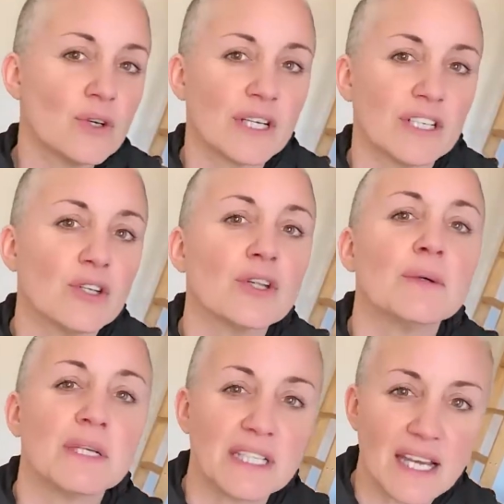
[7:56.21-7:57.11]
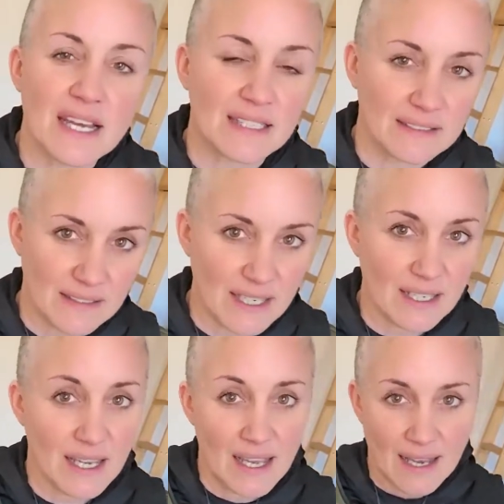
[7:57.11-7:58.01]
everything that shouldn't be
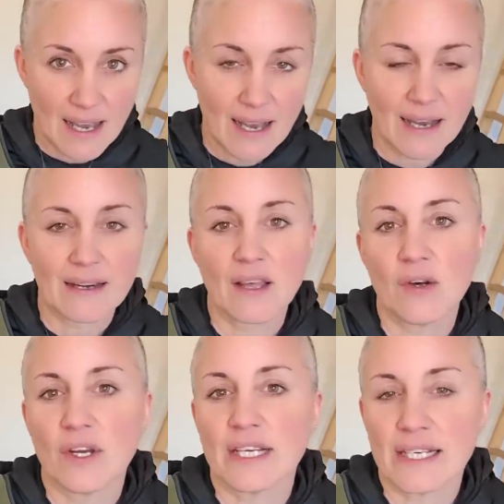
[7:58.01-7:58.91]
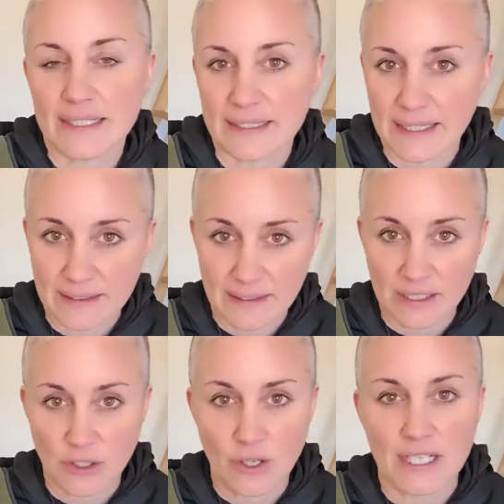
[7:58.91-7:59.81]
stuck in the intestine,
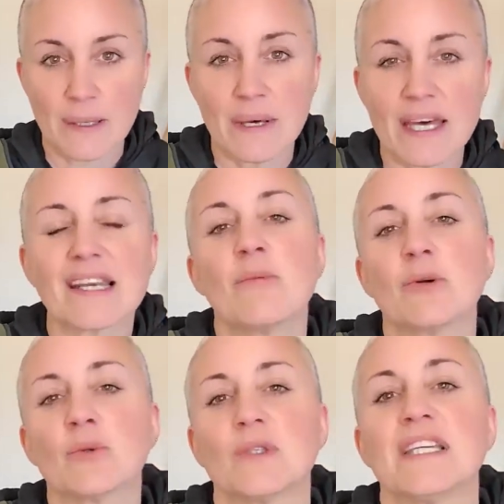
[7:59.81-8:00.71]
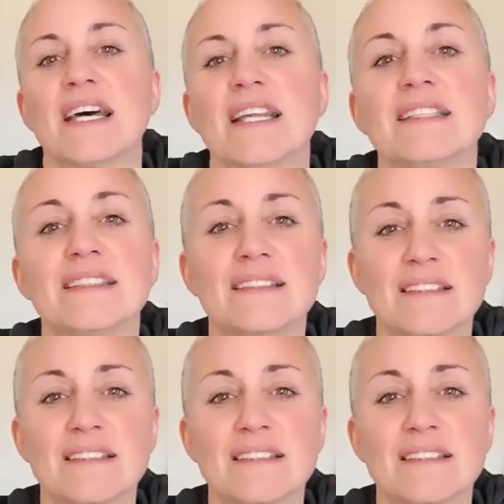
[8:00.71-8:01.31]
and it will give the intestine a